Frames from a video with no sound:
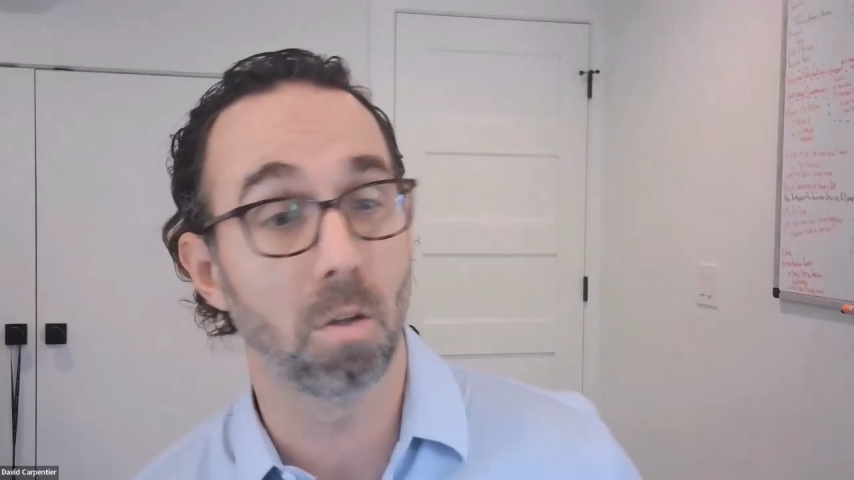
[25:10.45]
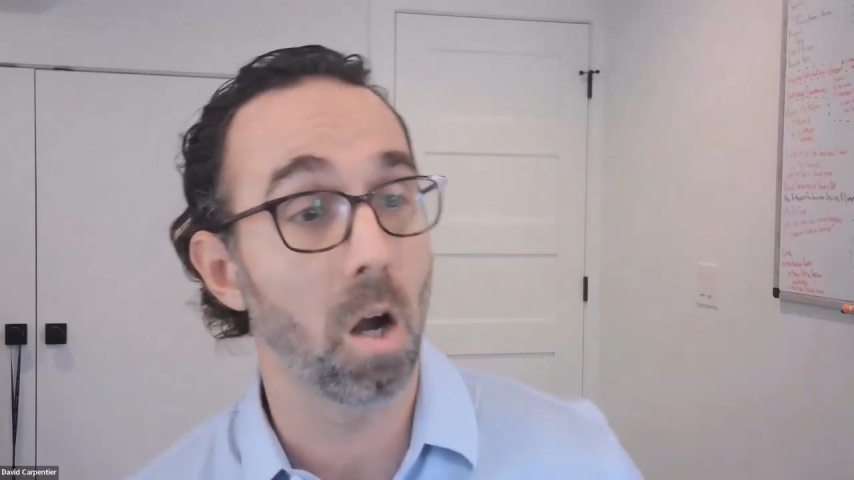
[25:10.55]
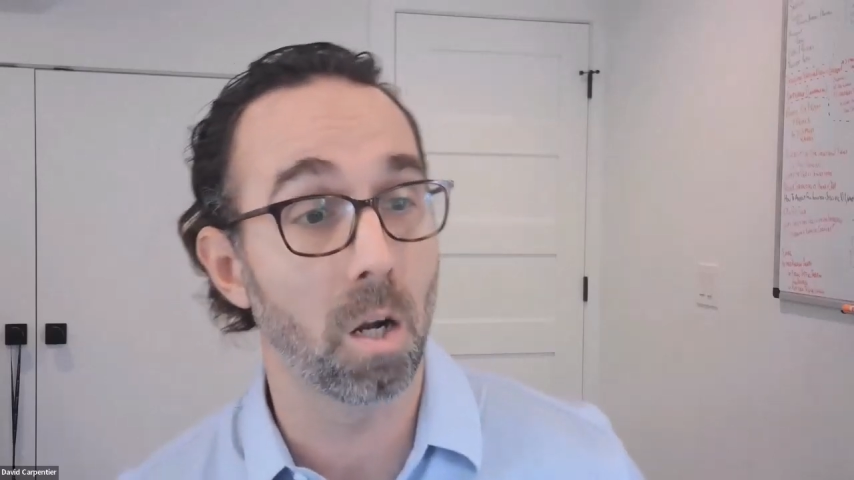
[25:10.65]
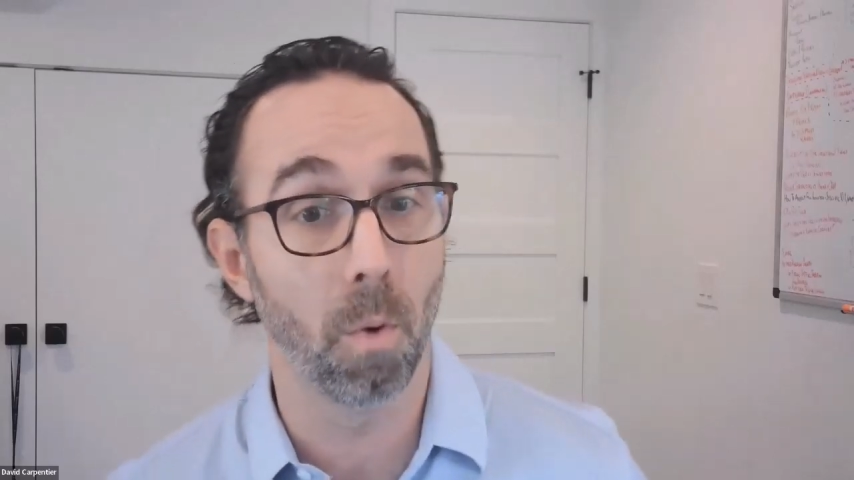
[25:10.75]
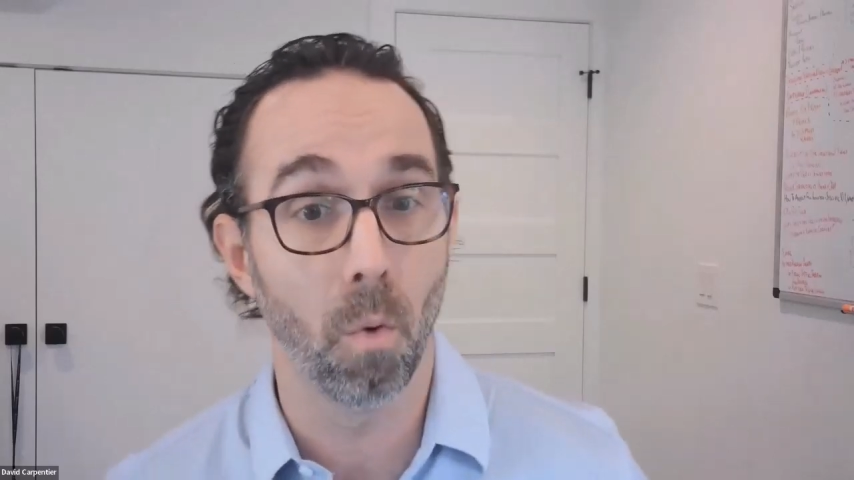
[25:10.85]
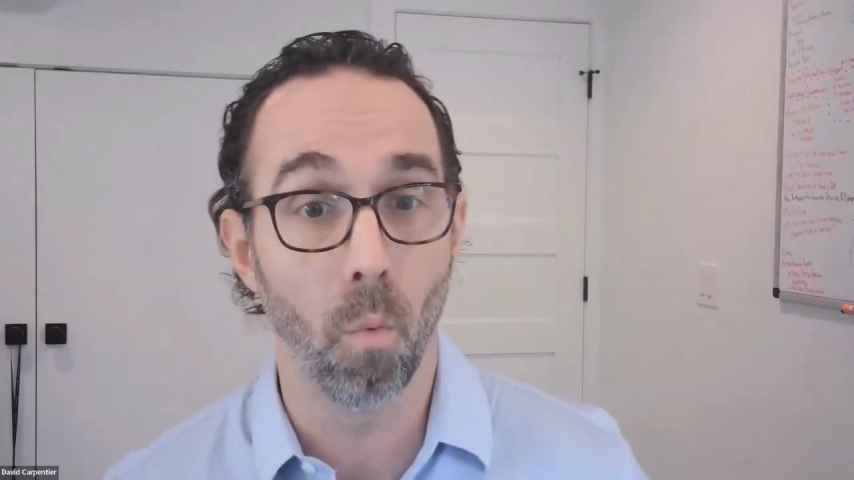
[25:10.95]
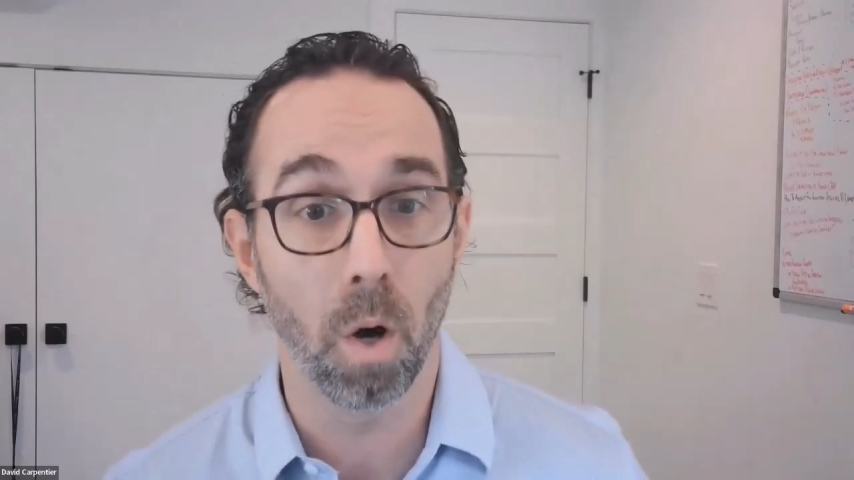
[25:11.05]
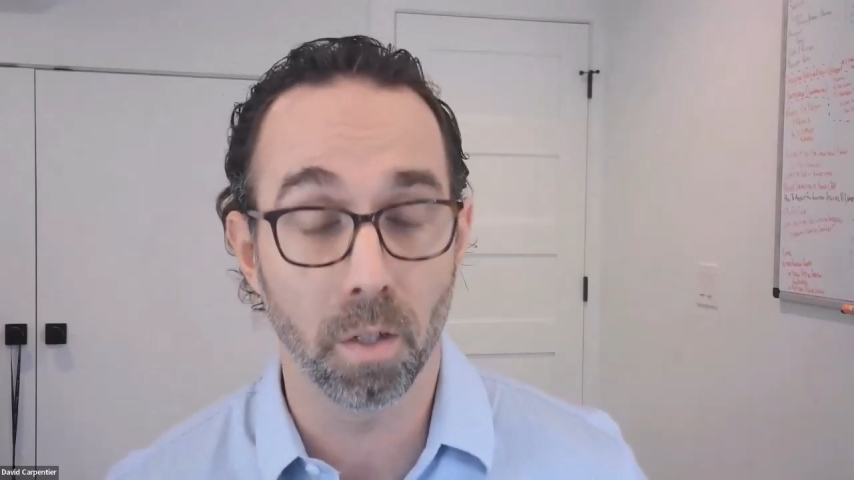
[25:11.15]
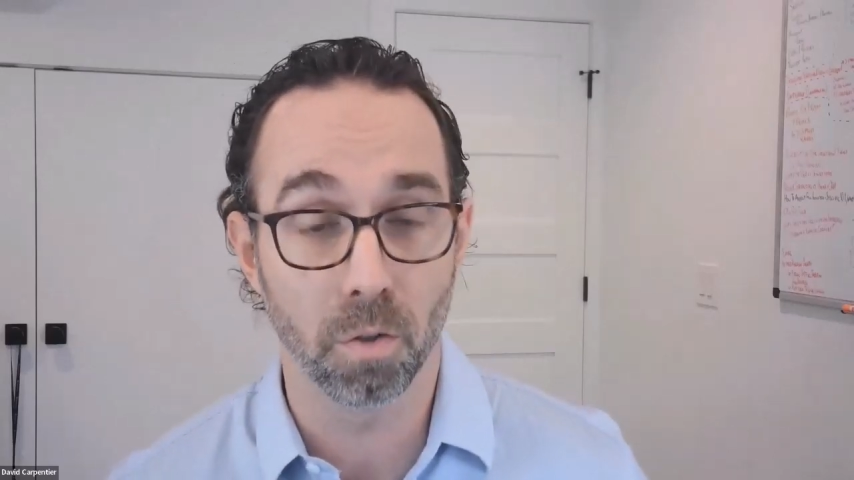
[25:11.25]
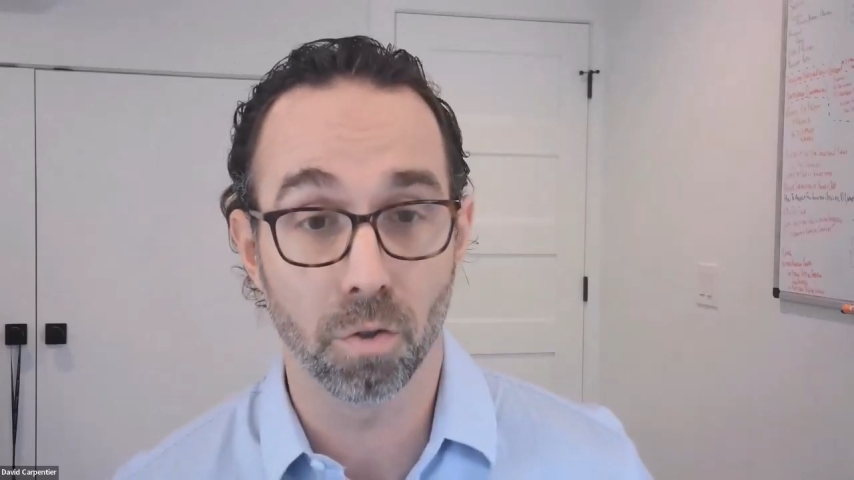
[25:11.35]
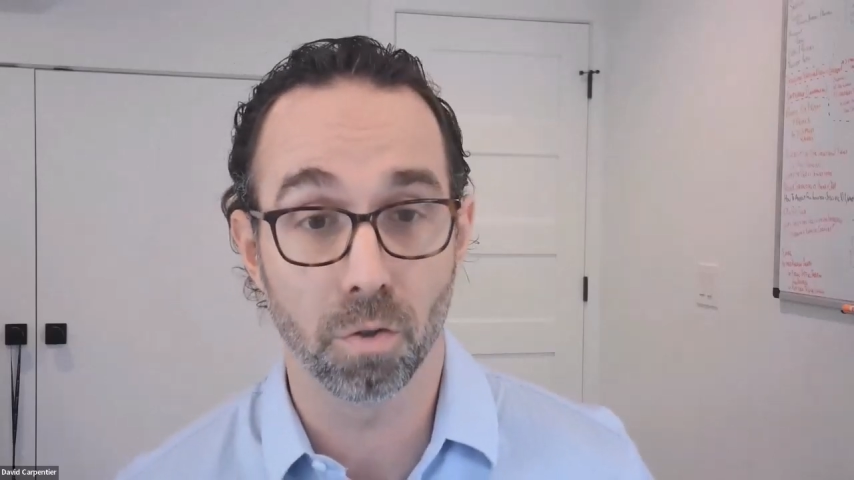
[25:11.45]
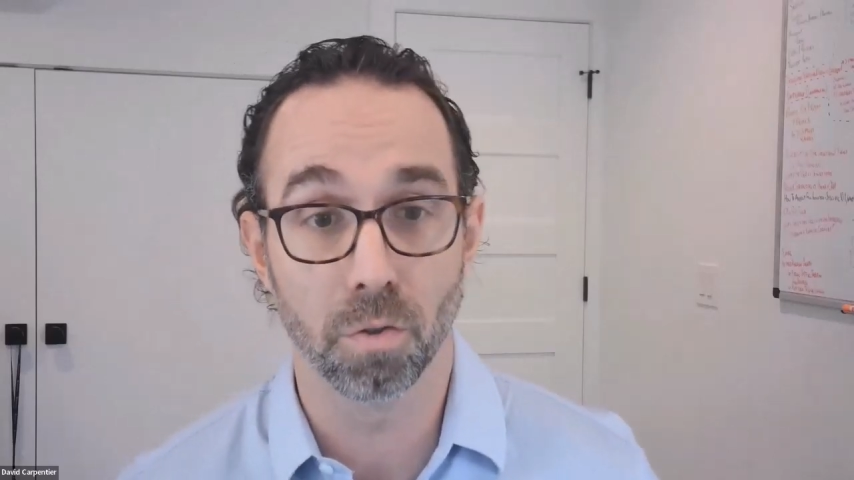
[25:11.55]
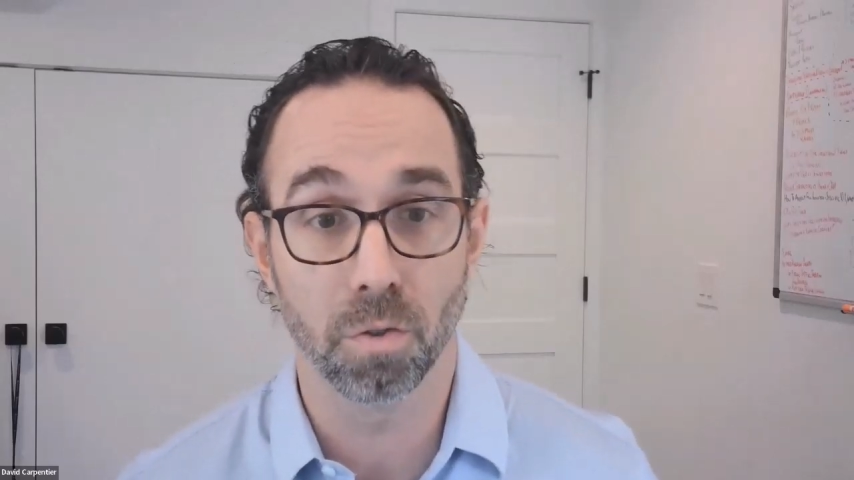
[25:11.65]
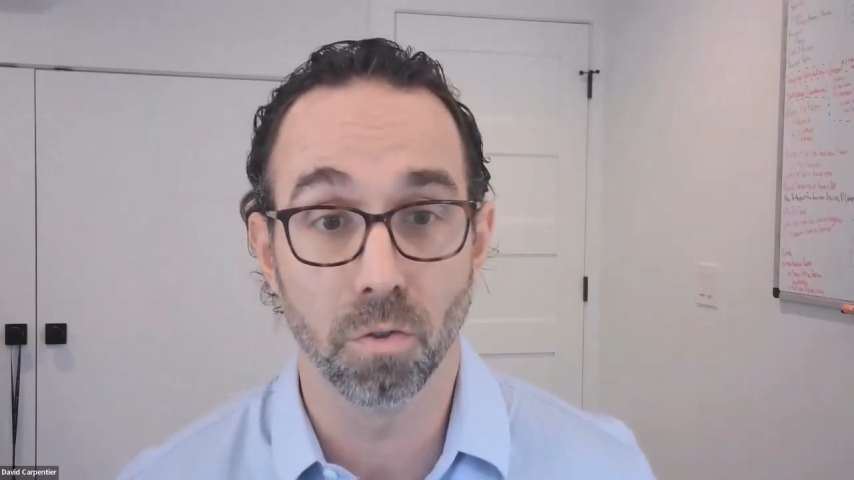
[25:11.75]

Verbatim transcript: talk about what insurance